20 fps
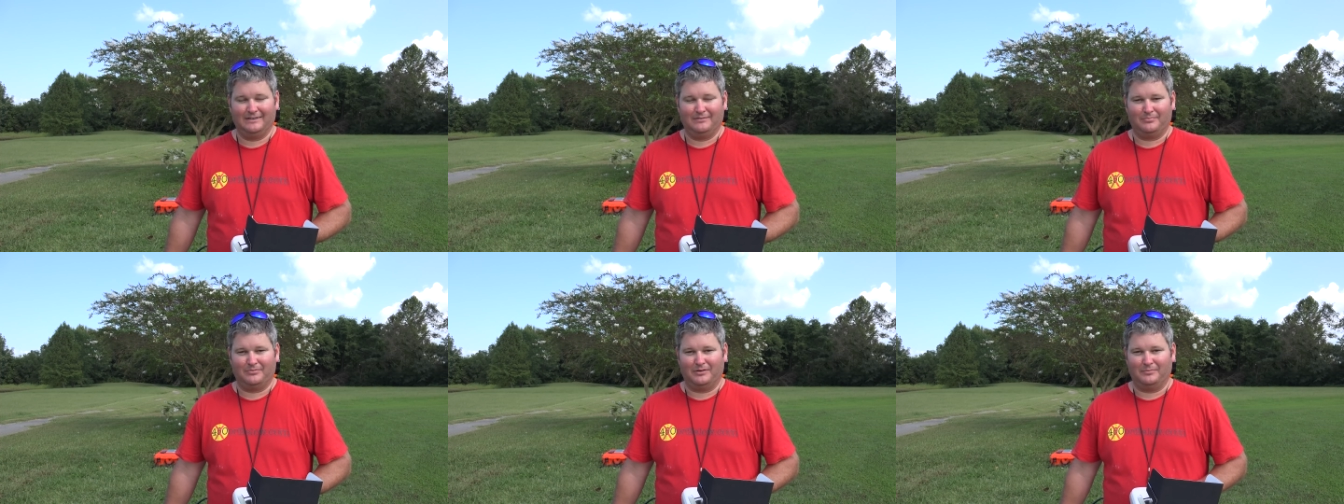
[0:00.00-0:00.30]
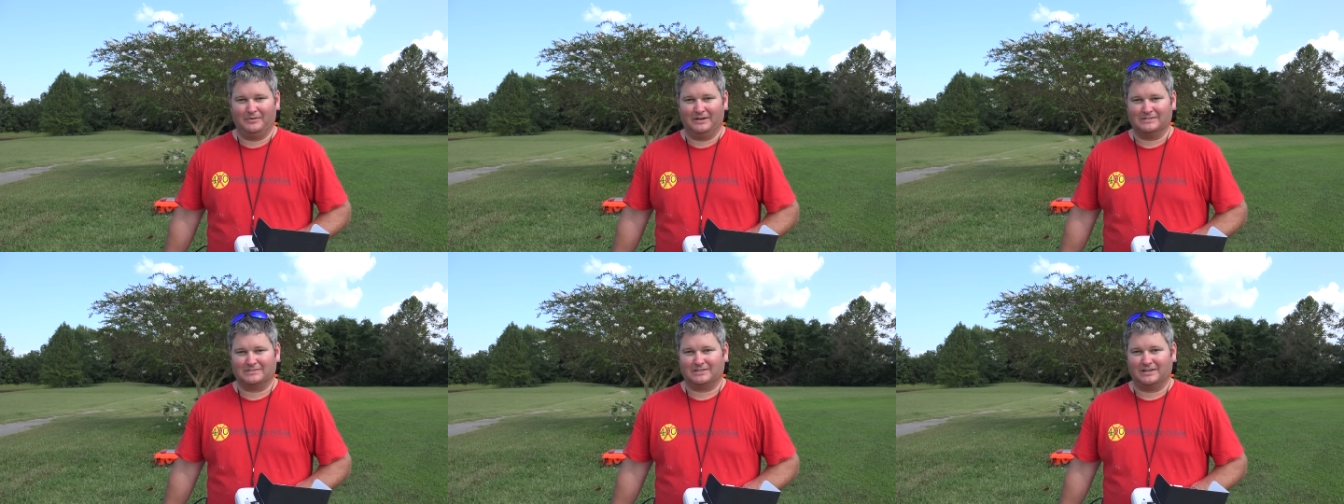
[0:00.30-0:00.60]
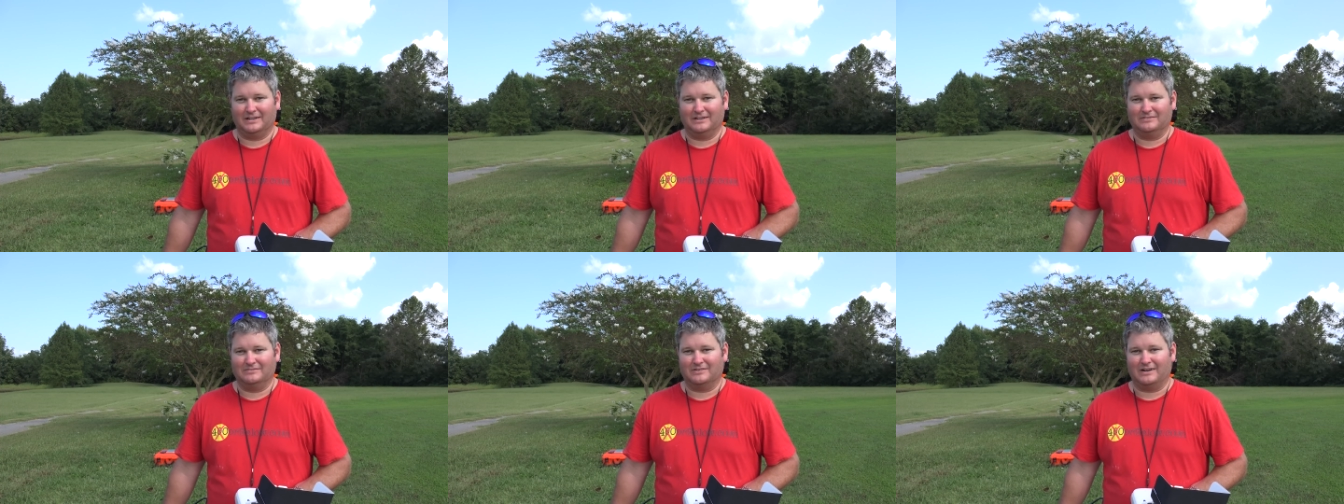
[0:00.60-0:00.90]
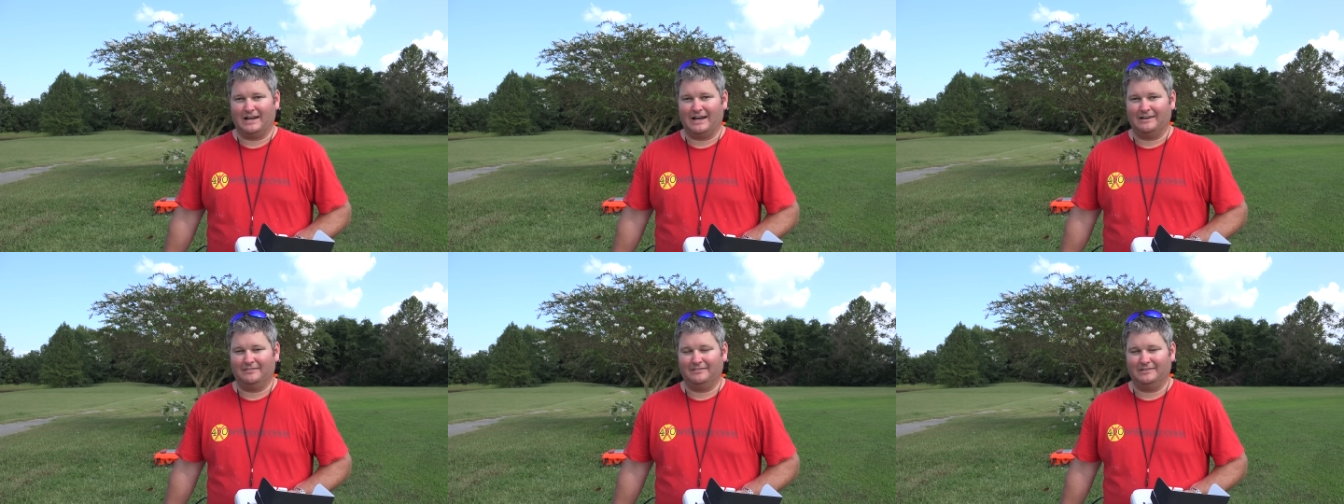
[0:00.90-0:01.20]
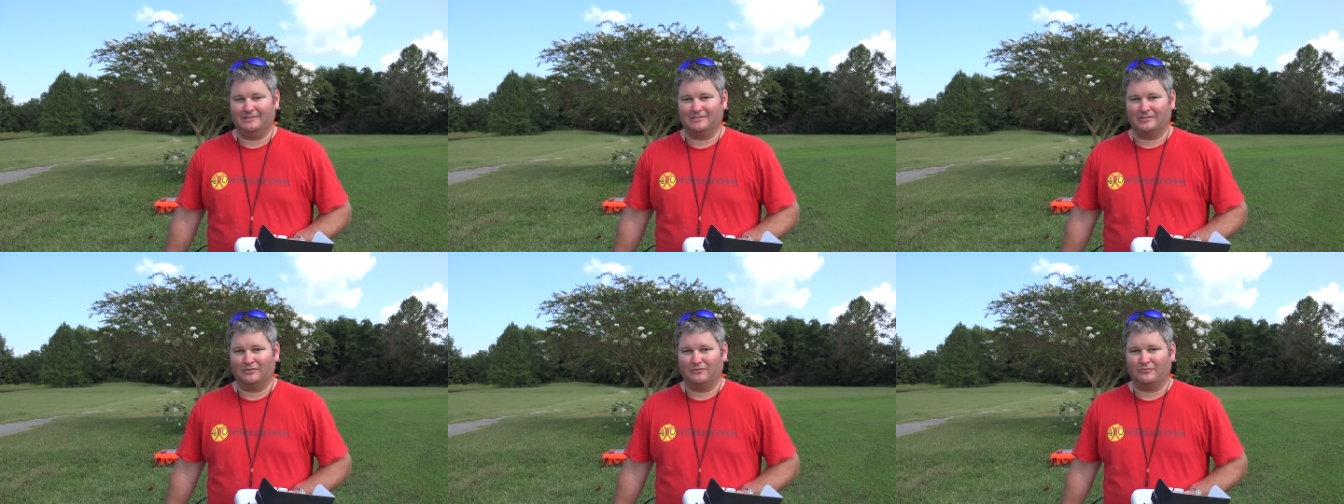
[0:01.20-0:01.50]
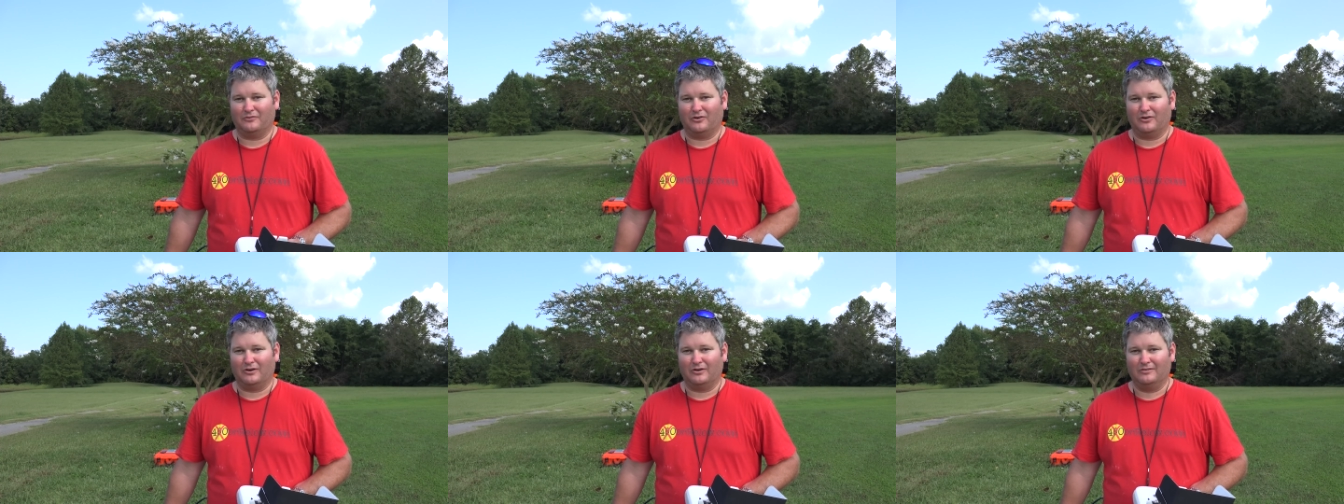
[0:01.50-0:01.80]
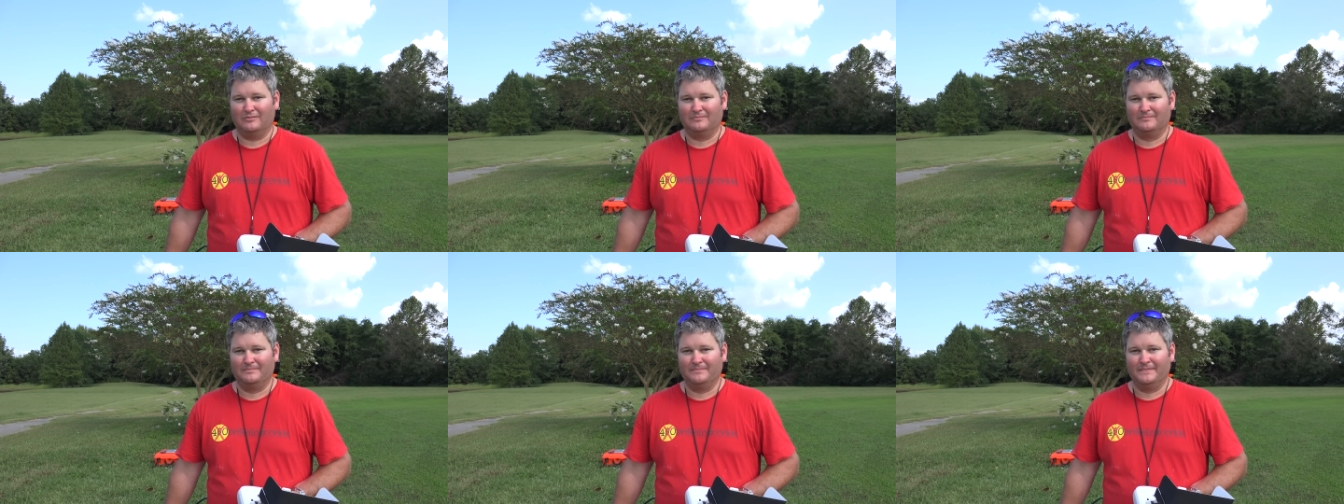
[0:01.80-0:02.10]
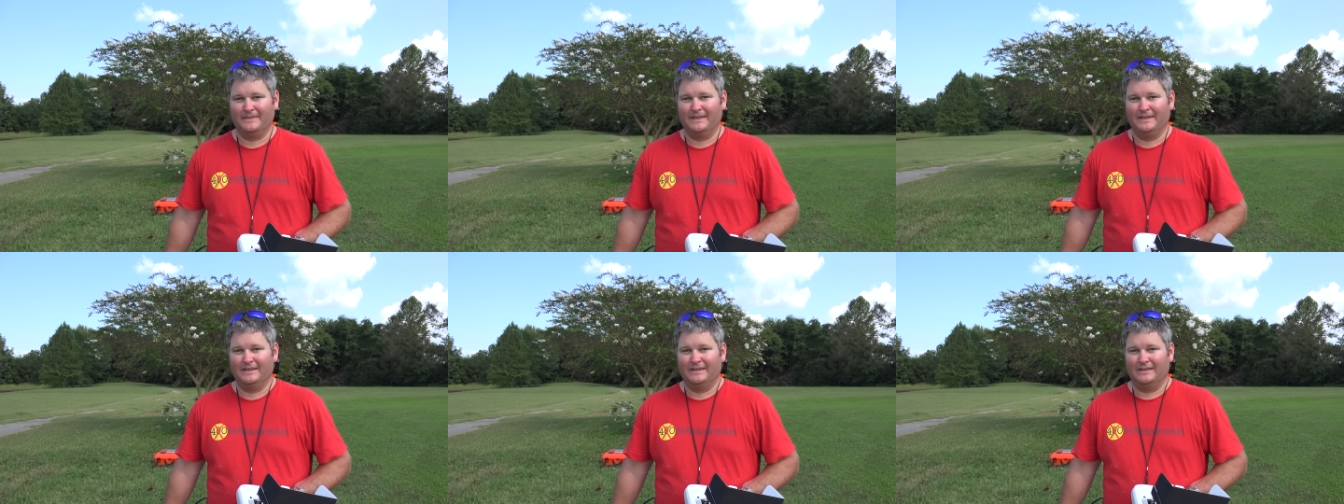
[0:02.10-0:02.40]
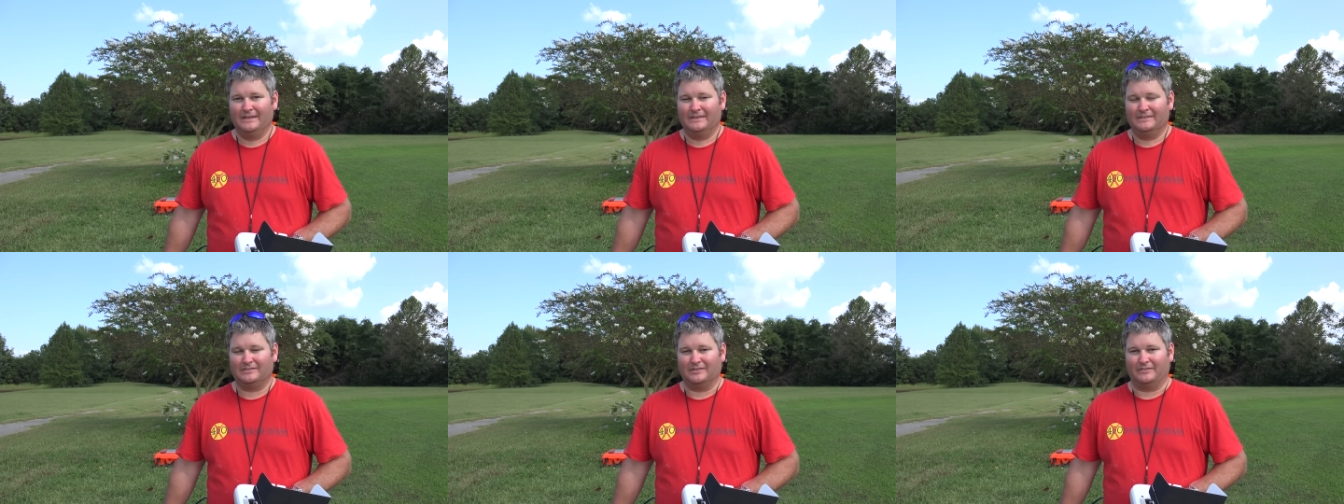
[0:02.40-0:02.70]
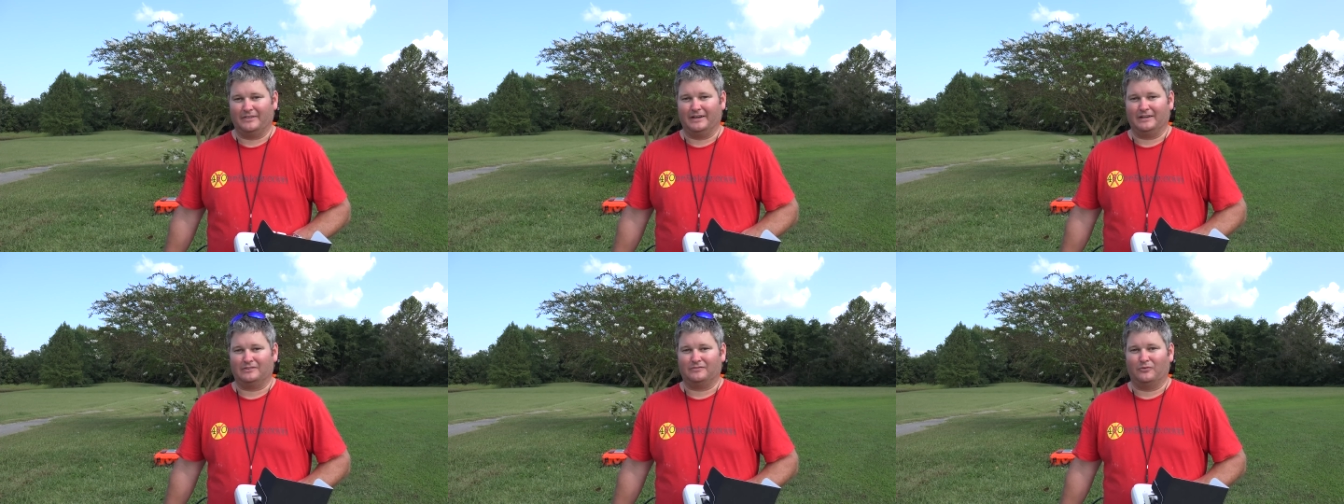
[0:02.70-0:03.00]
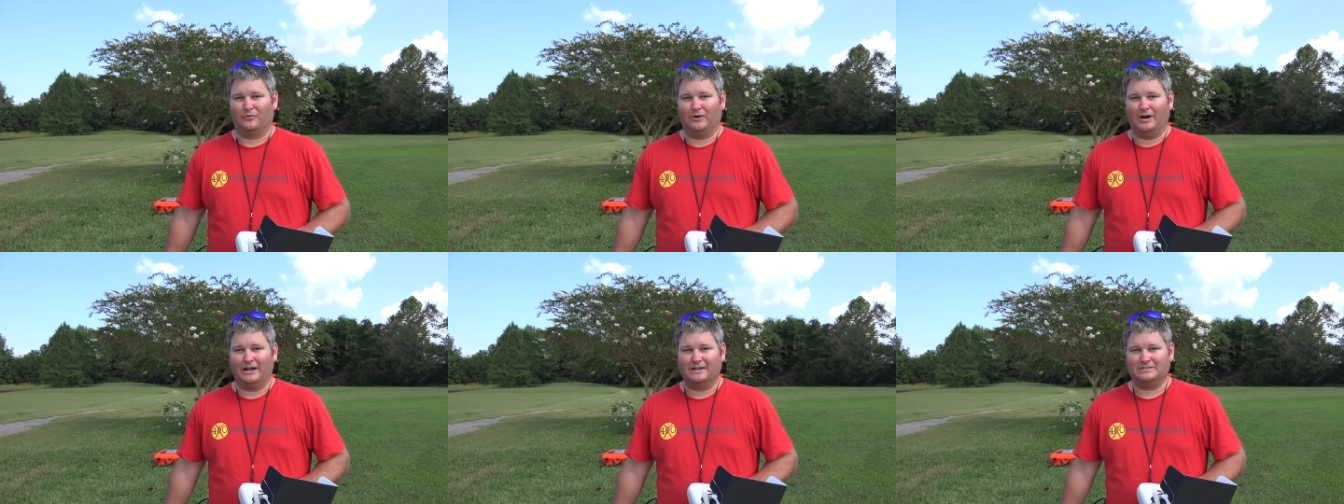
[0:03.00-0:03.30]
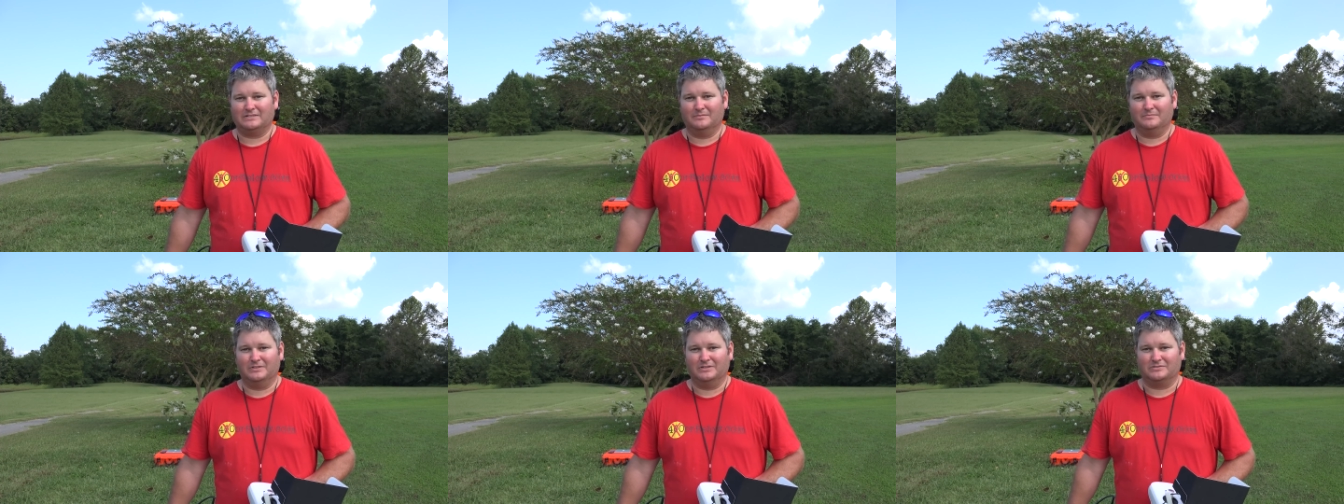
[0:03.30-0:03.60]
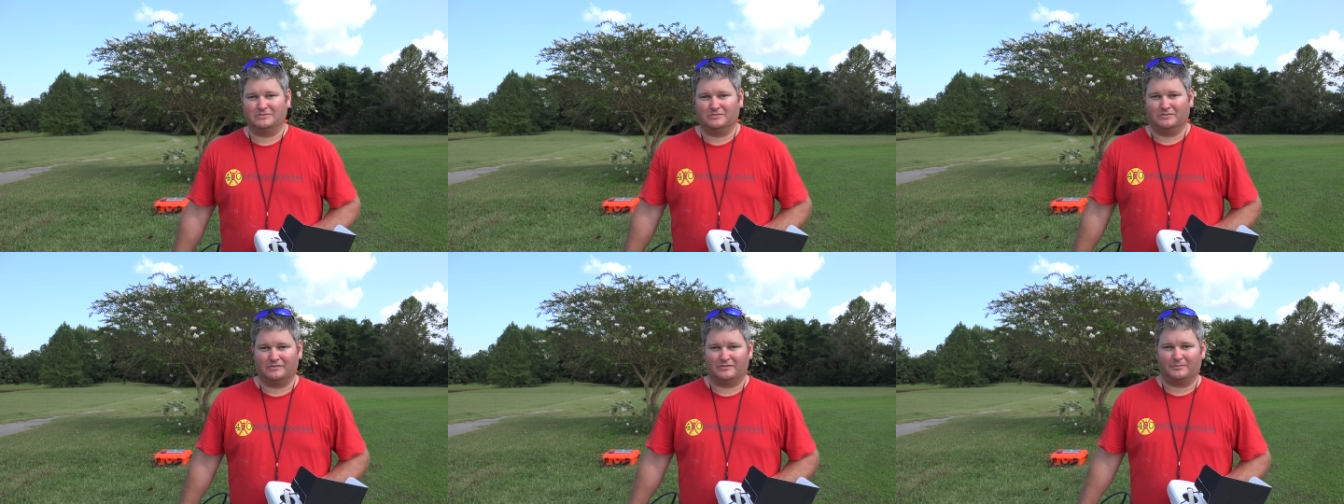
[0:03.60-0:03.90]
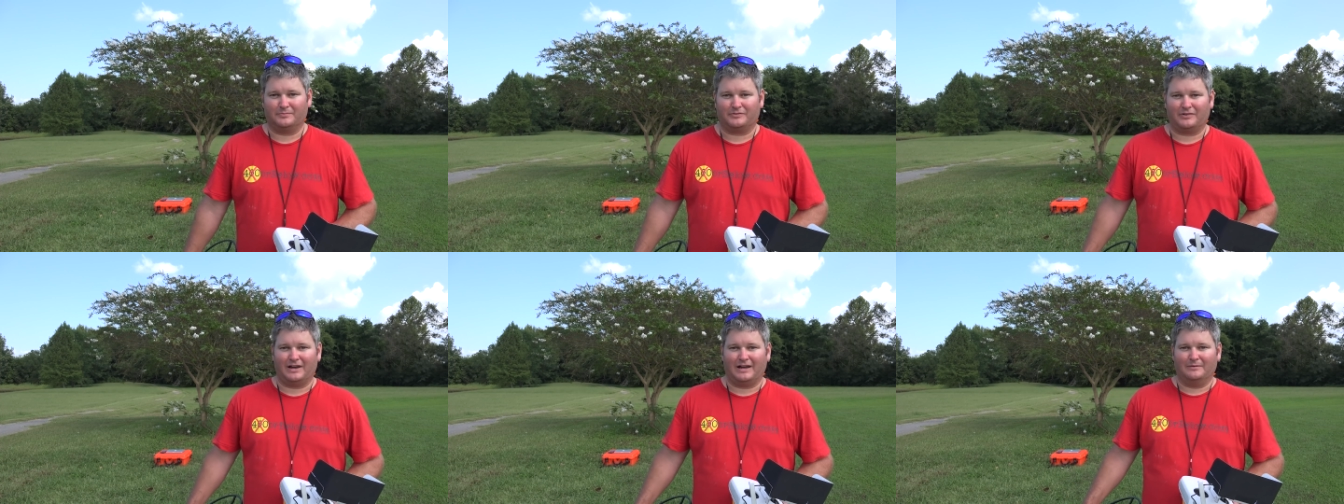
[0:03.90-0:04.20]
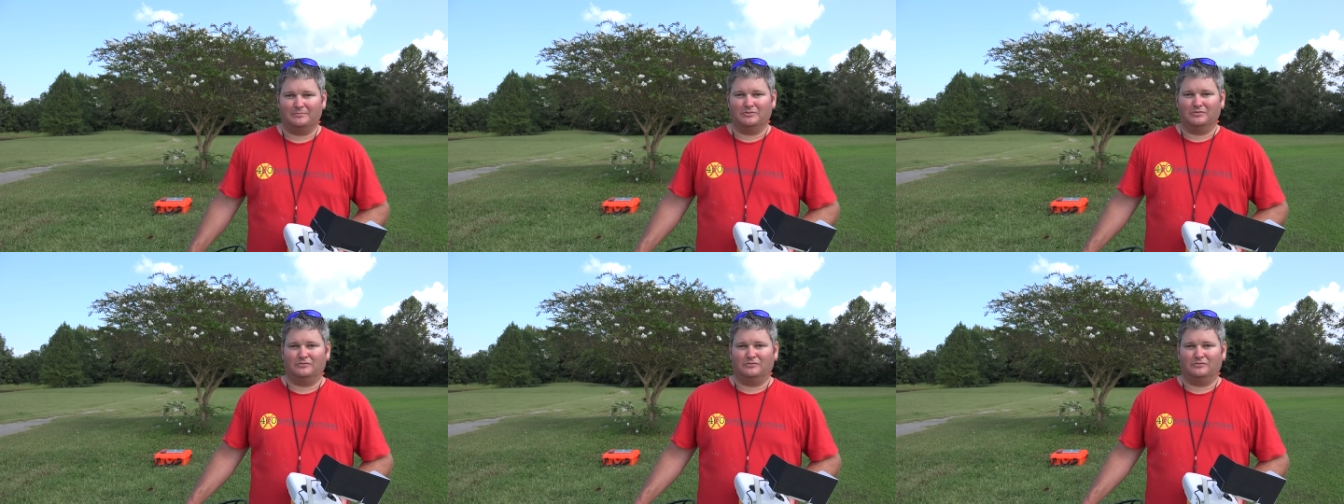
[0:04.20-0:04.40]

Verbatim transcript: pretty much cut and dry, at least so far. So thanks for watching, and be sure to subscribe,